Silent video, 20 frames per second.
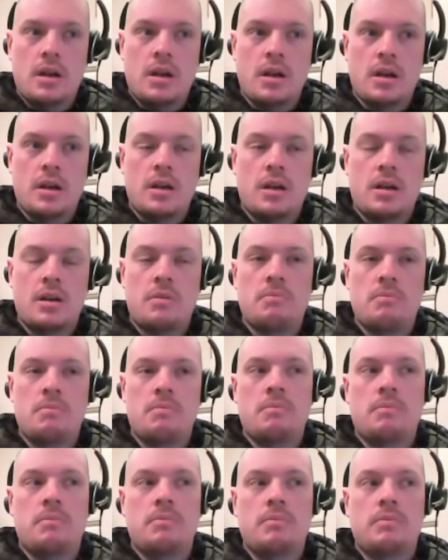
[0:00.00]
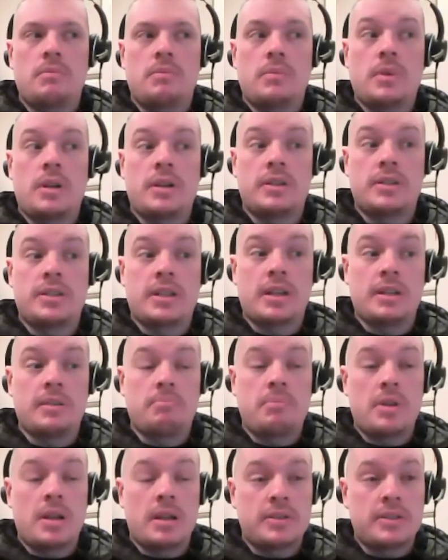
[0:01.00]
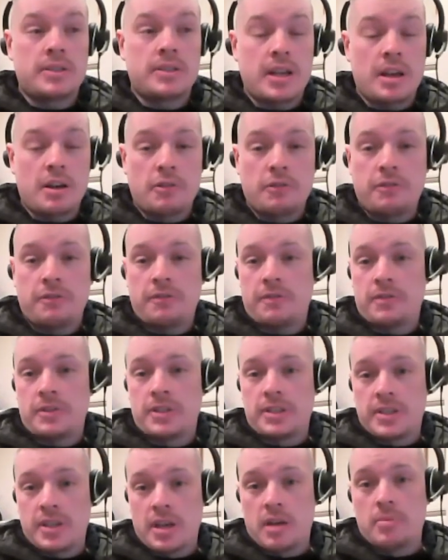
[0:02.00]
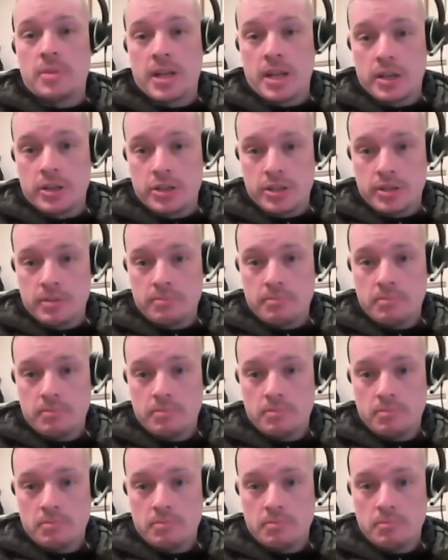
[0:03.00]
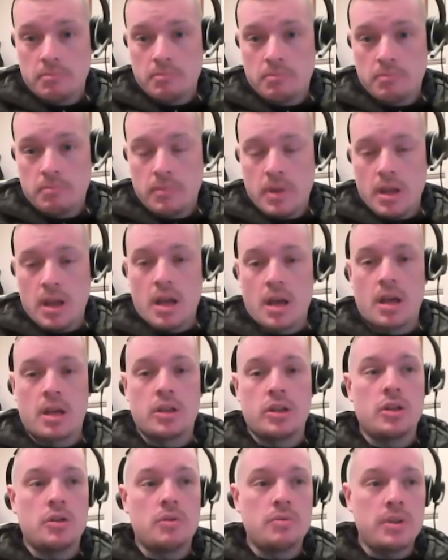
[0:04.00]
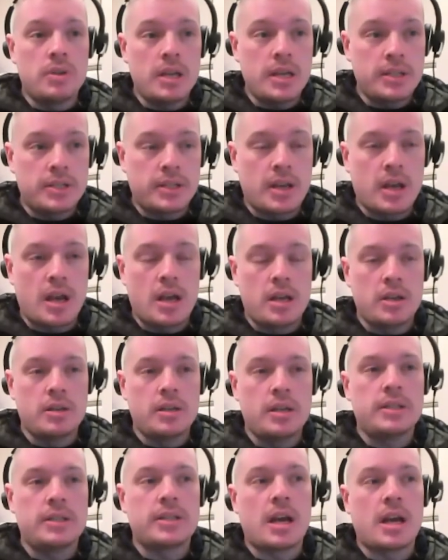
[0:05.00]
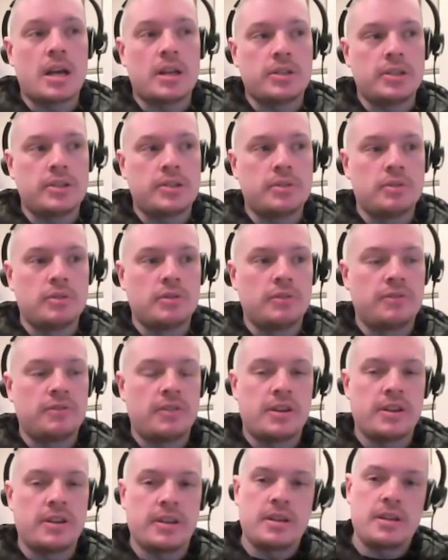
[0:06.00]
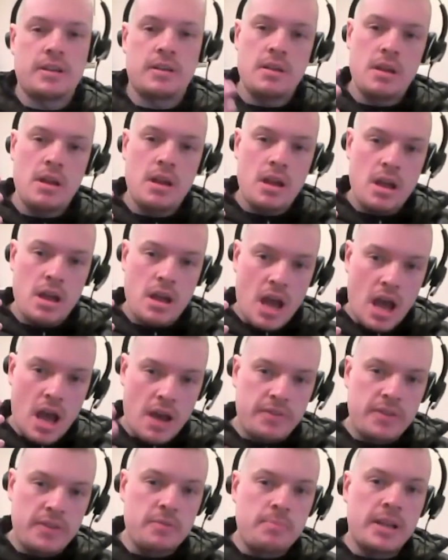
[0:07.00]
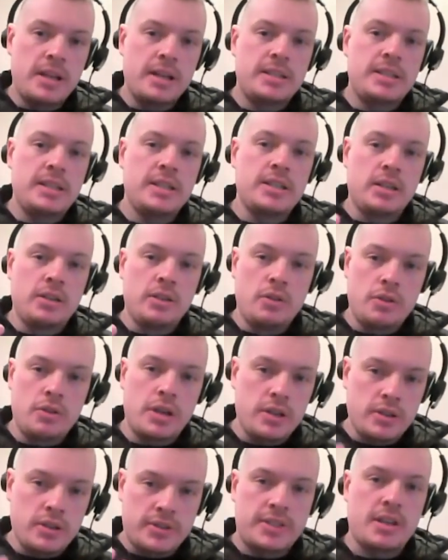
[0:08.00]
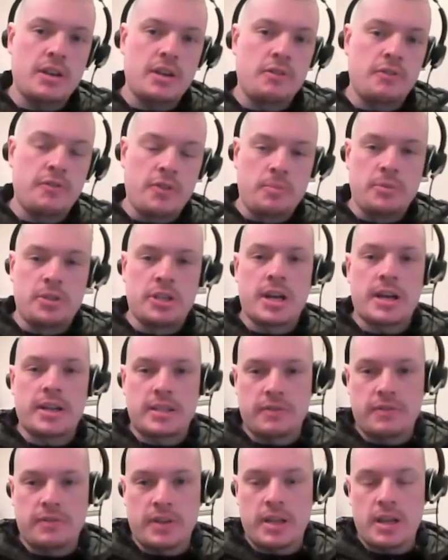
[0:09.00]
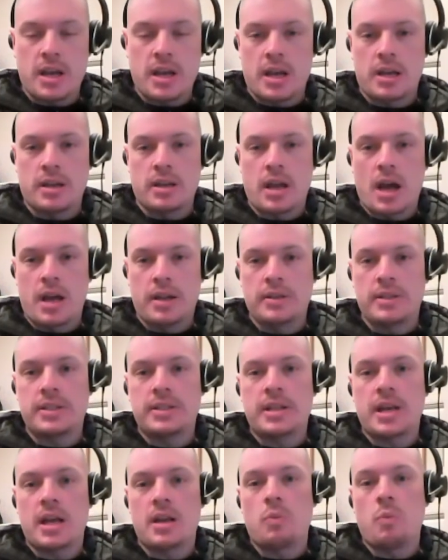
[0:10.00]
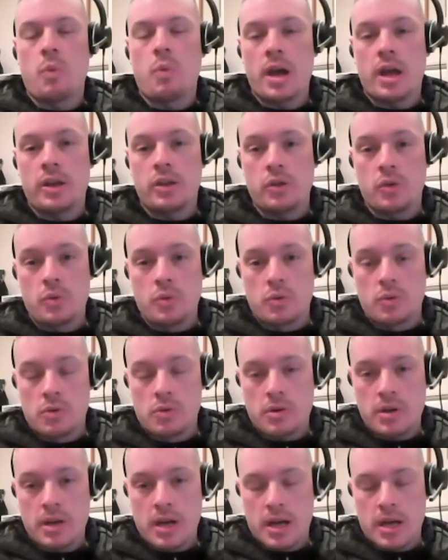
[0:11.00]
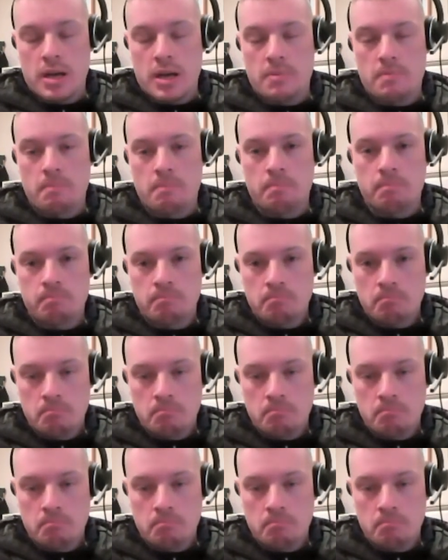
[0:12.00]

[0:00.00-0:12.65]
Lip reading: Let's say self-determination. You need to actually sort of like have the ability to look at yourself objectively and understand where your pros